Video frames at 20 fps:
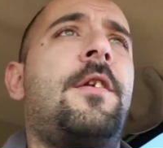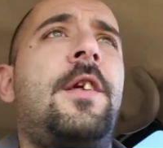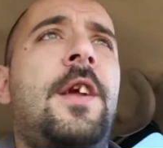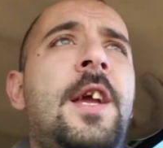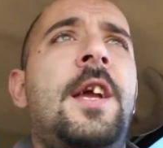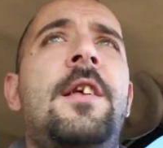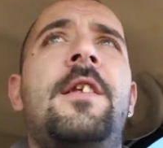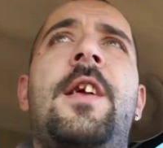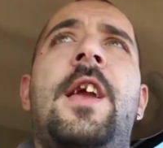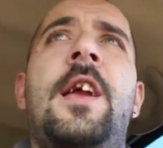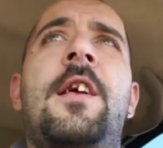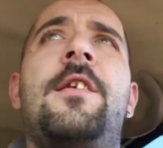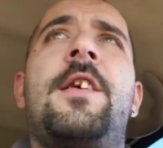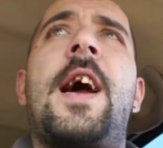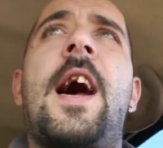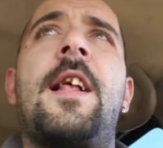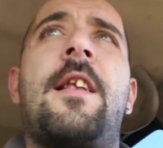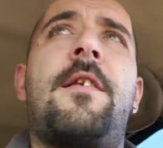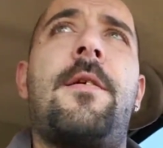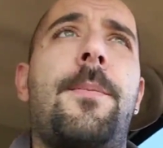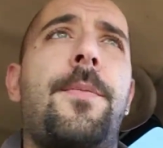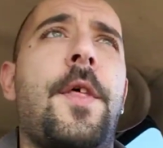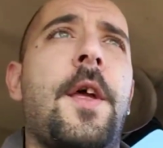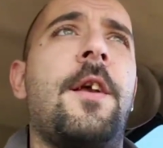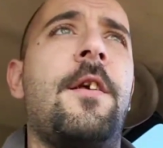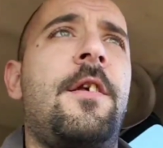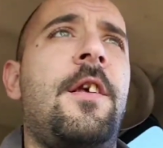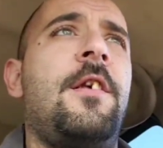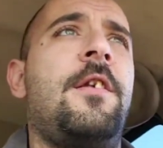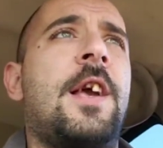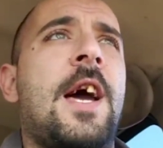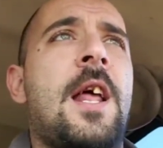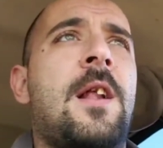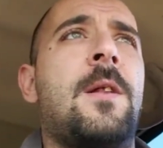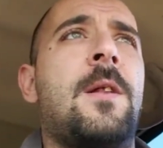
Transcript: he's got some things he's got to